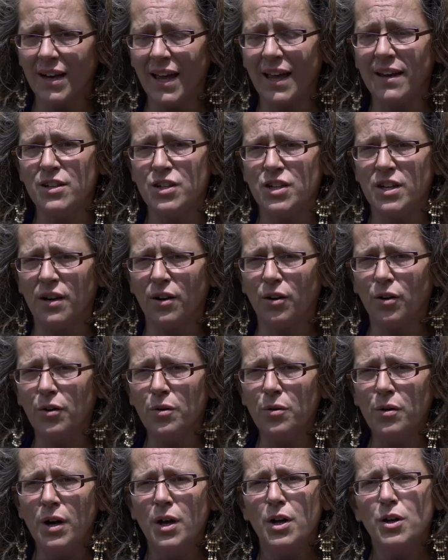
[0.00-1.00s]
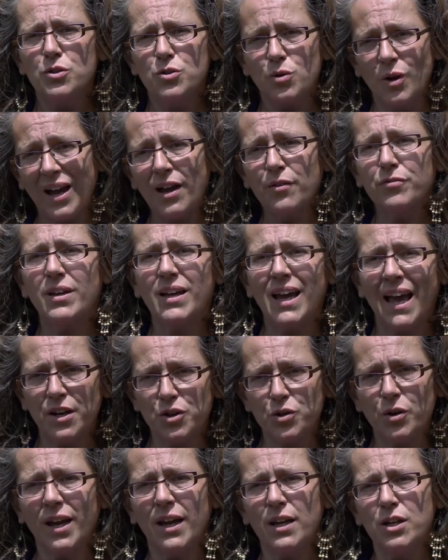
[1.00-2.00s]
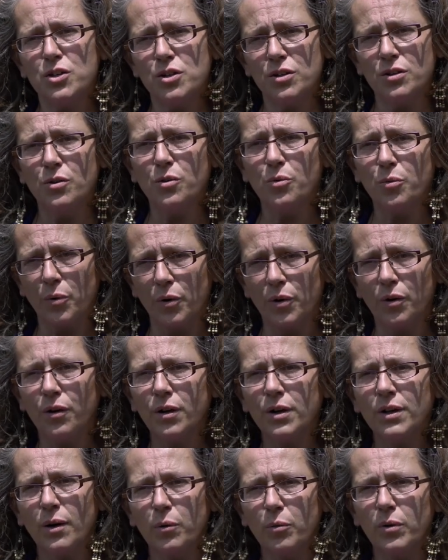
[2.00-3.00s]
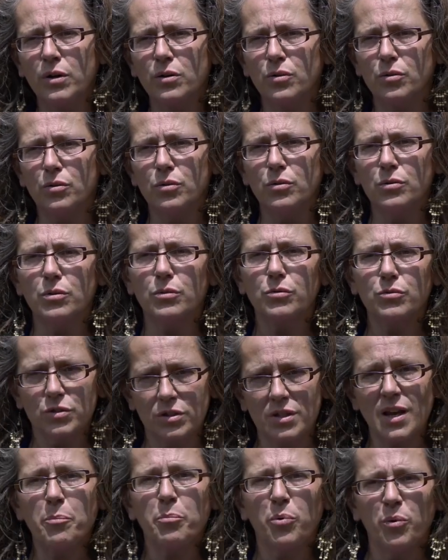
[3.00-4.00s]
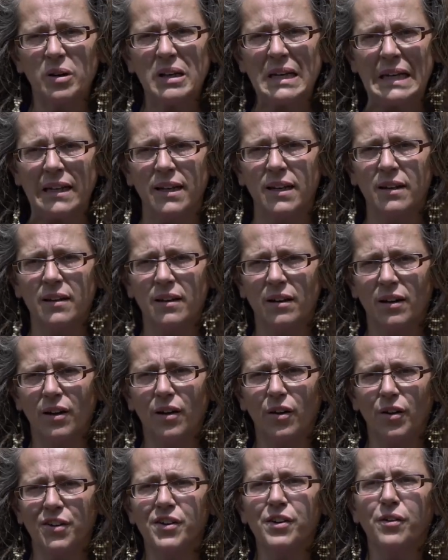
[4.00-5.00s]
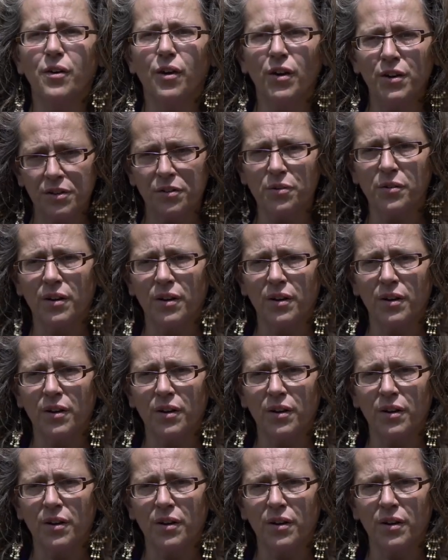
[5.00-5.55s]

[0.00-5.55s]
an NGO to have the educational work that we do separately under under